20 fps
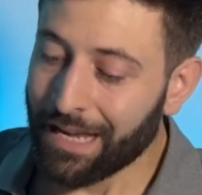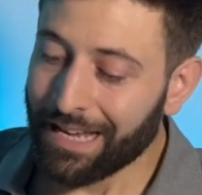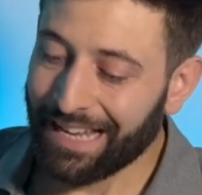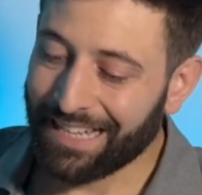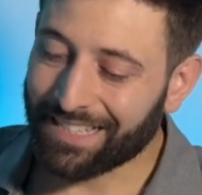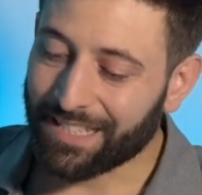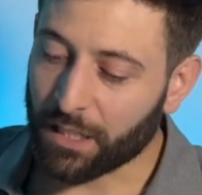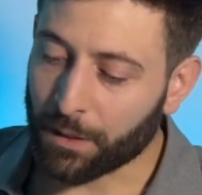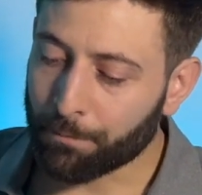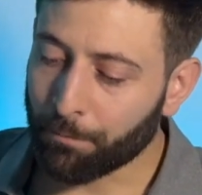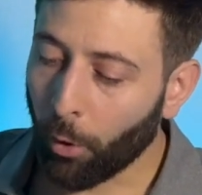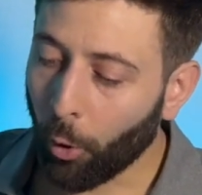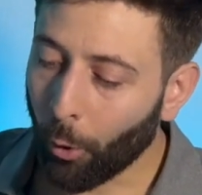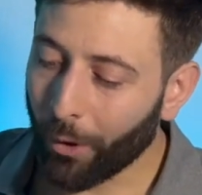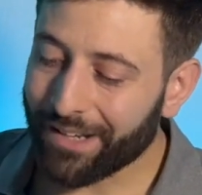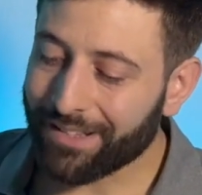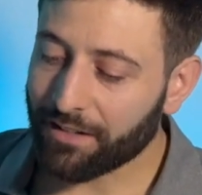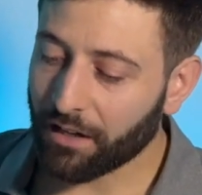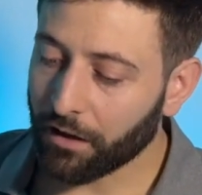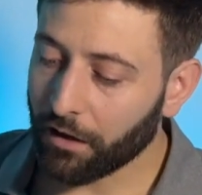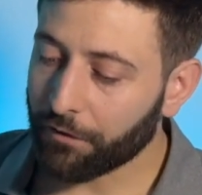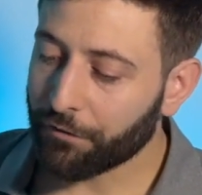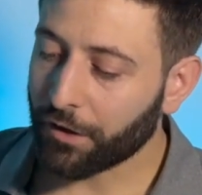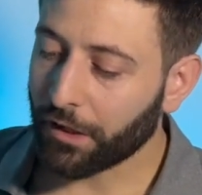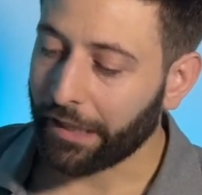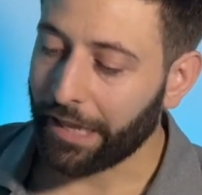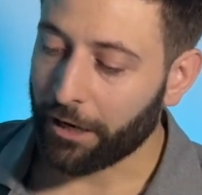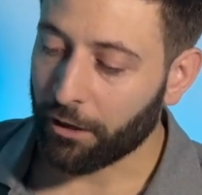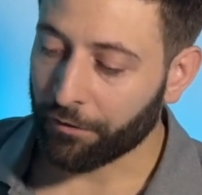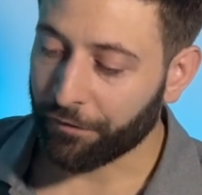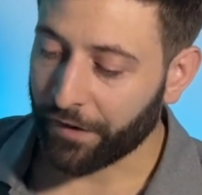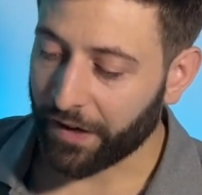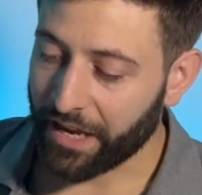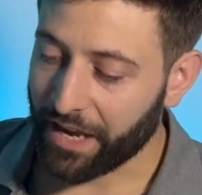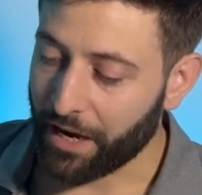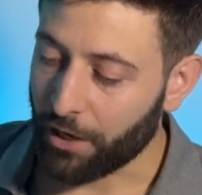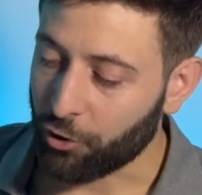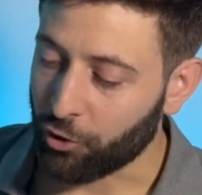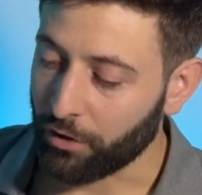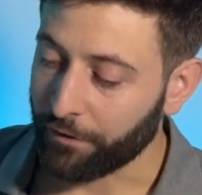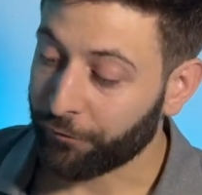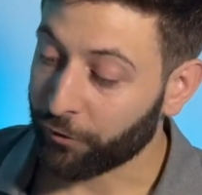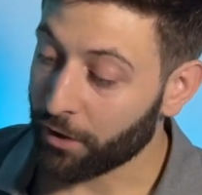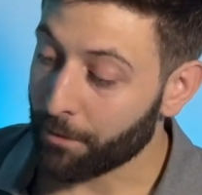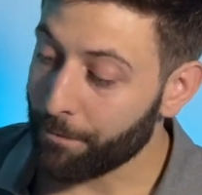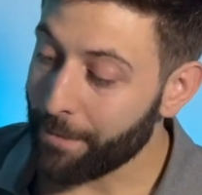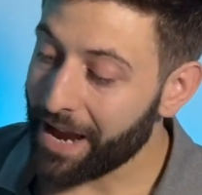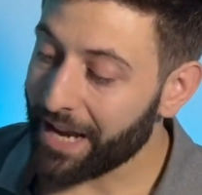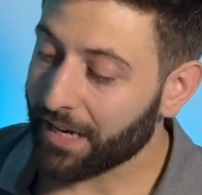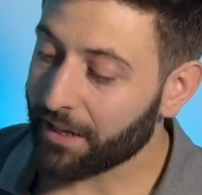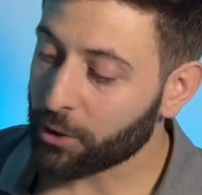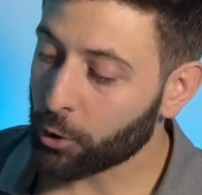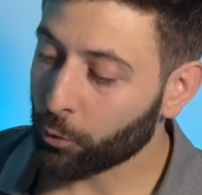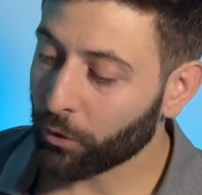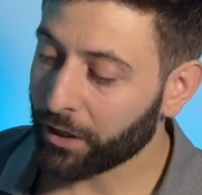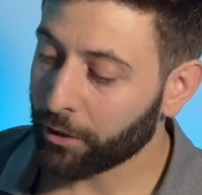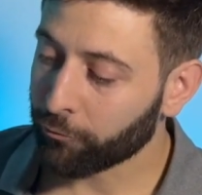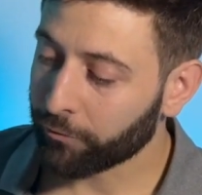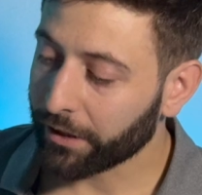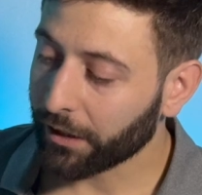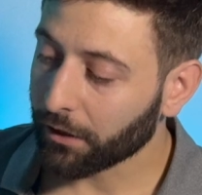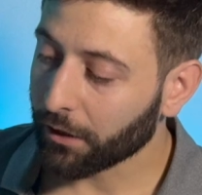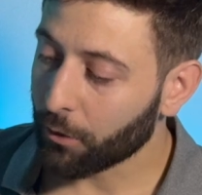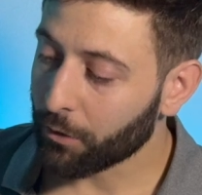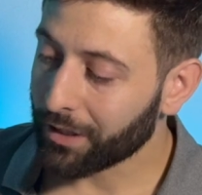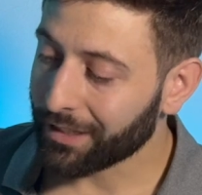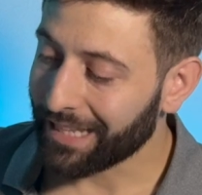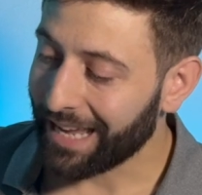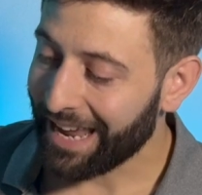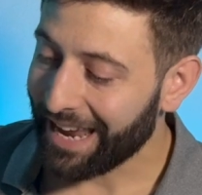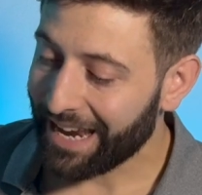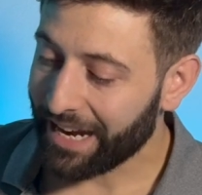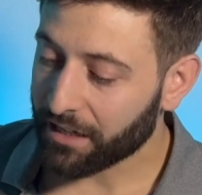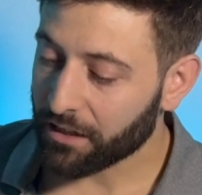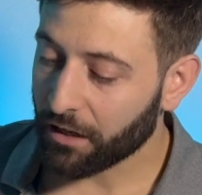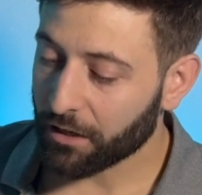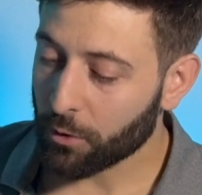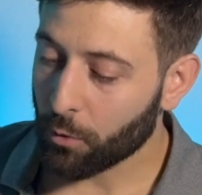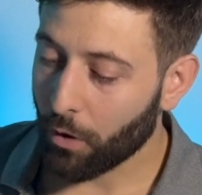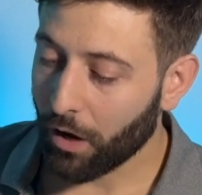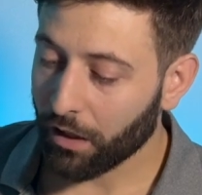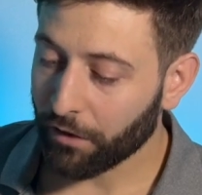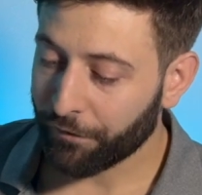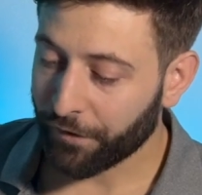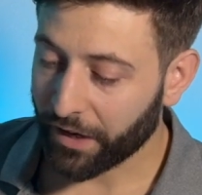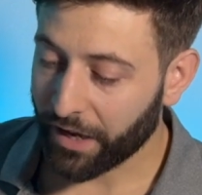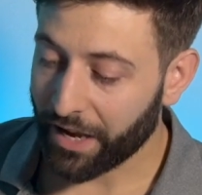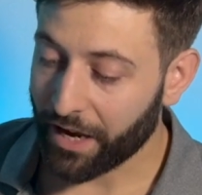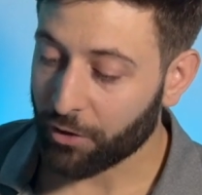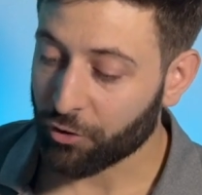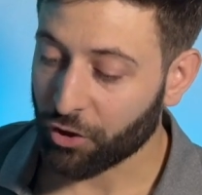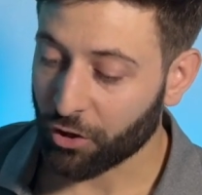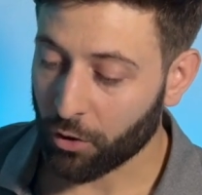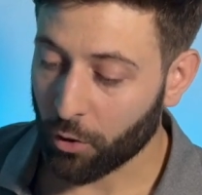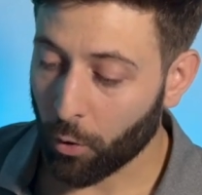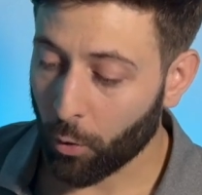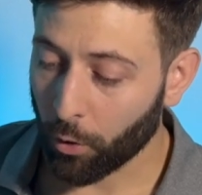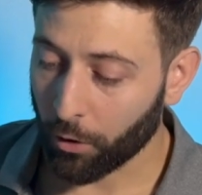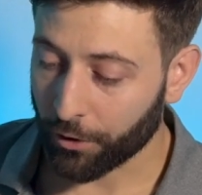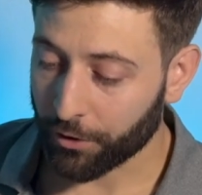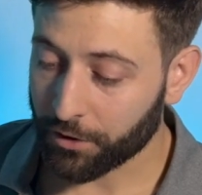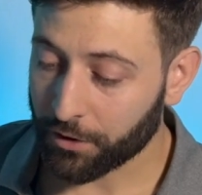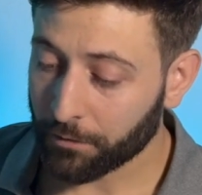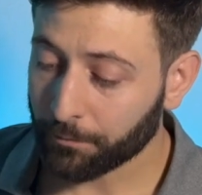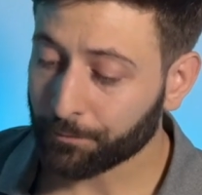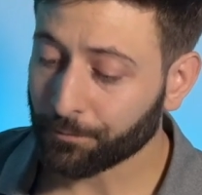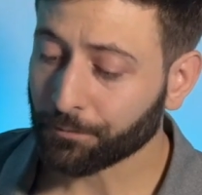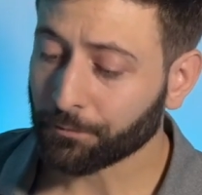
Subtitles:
It says, point of clarification. For the mandatory reload in the handgun qualification course,